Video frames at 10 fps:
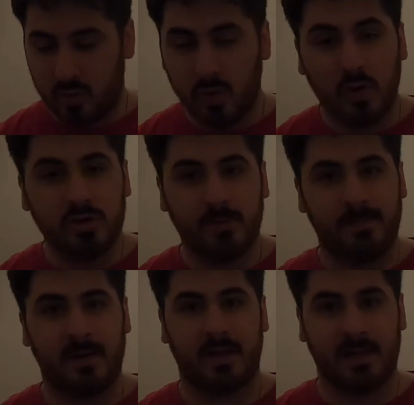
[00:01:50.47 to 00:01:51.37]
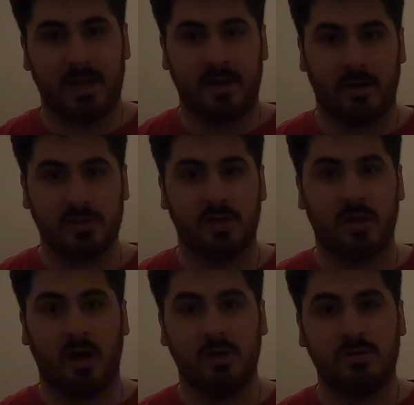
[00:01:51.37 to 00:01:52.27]
200% in, not just
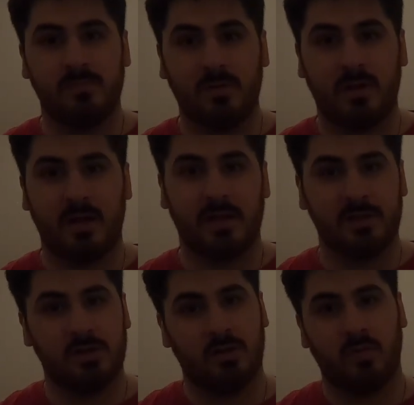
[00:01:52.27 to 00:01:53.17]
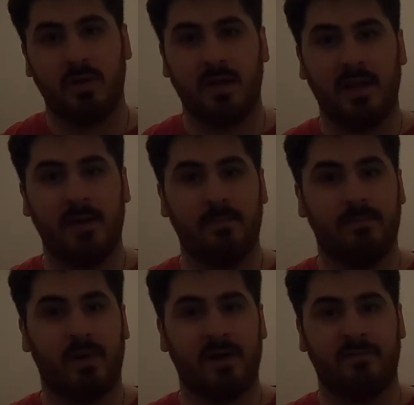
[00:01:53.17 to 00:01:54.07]
100% and just win the game
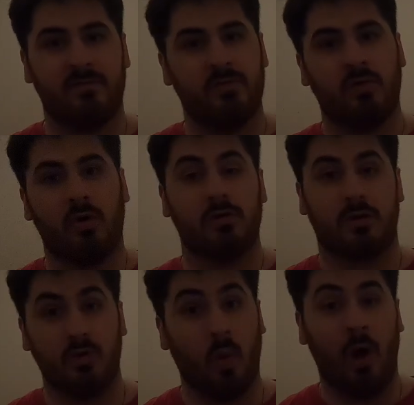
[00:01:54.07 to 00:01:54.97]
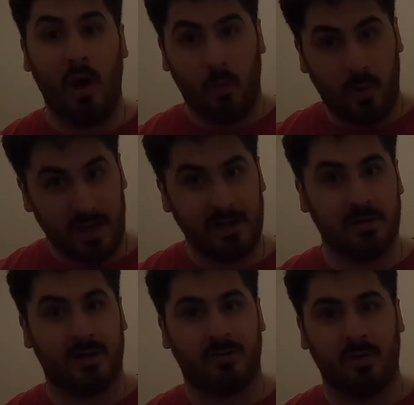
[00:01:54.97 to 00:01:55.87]
by a few goals. No, we need
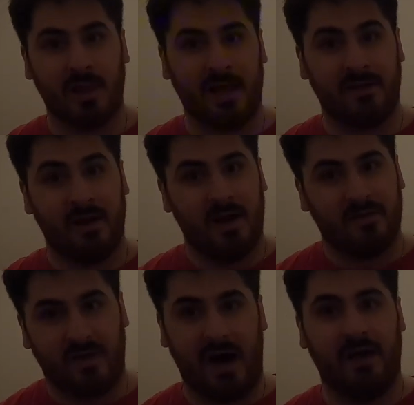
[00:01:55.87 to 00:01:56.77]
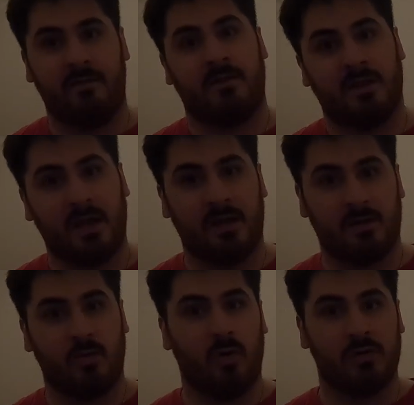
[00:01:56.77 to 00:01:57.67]
to score like 5, 6
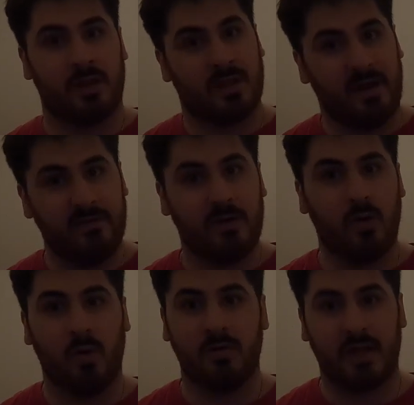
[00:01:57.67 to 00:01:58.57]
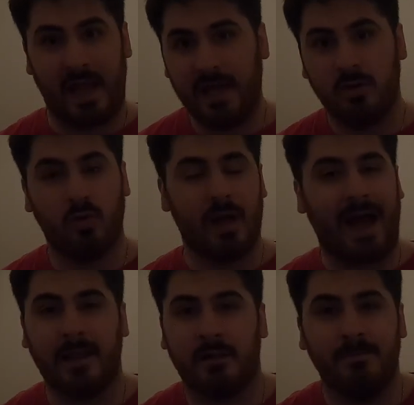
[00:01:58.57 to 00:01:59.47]
goals, 7 goals, 8 goals,
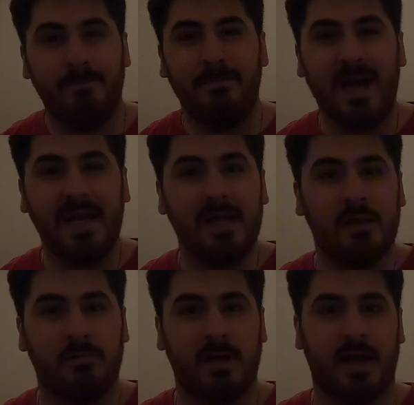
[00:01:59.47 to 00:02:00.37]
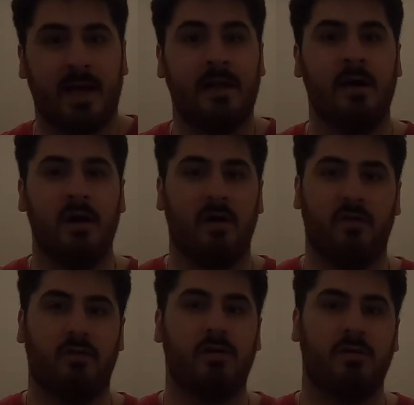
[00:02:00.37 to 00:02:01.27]
as many as we can.
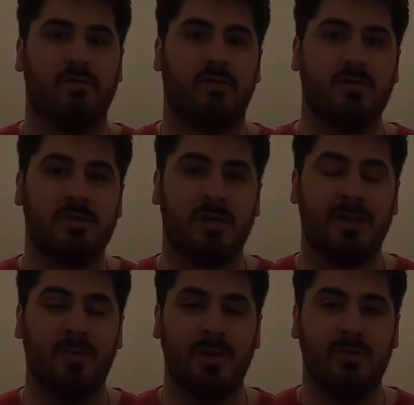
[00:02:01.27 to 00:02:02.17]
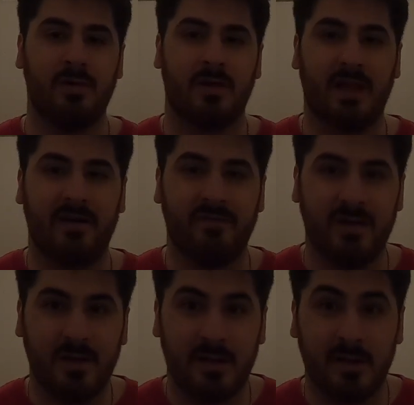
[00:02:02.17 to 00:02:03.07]
Of course, unfortunately, we do not have
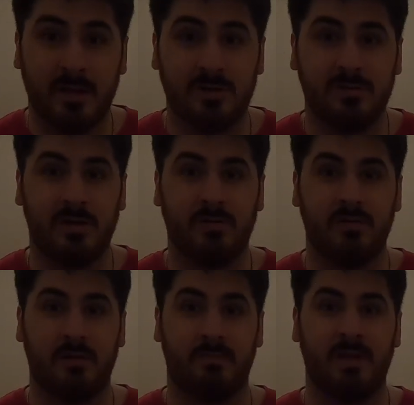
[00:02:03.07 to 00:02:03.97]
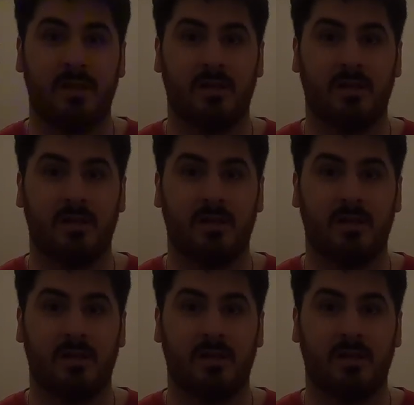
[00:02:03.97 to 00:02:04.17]
Vinicius Jr., who has been